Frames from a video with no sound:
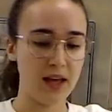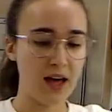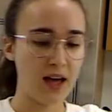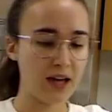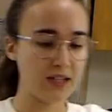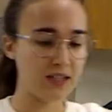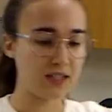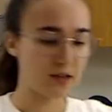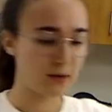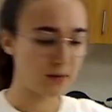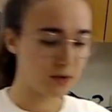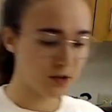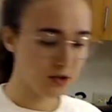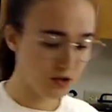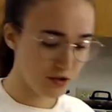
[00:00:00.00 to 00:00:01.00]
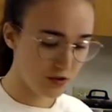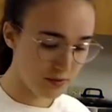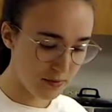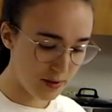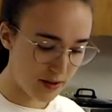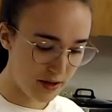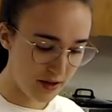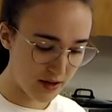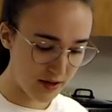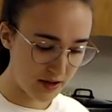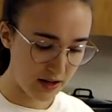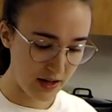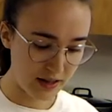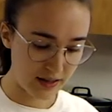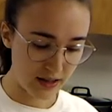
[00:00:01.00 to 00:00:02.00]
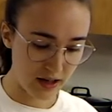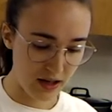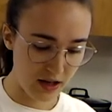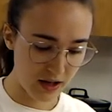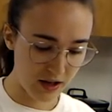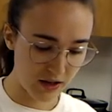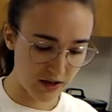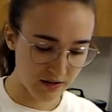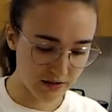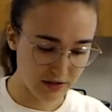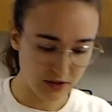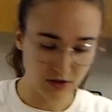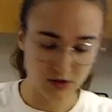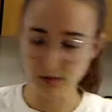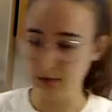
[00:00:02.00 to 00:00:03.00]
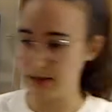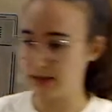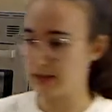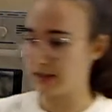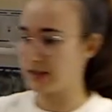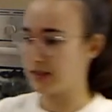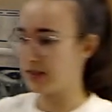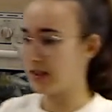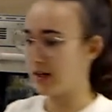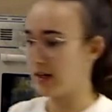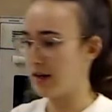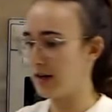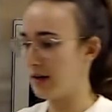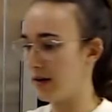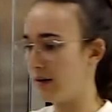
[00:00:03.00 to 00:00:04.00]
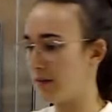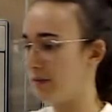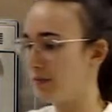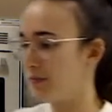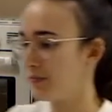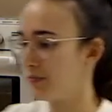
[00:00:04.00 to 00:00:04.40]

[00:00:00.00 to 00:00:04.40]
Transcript: Add some cumin. I love cumin, yum.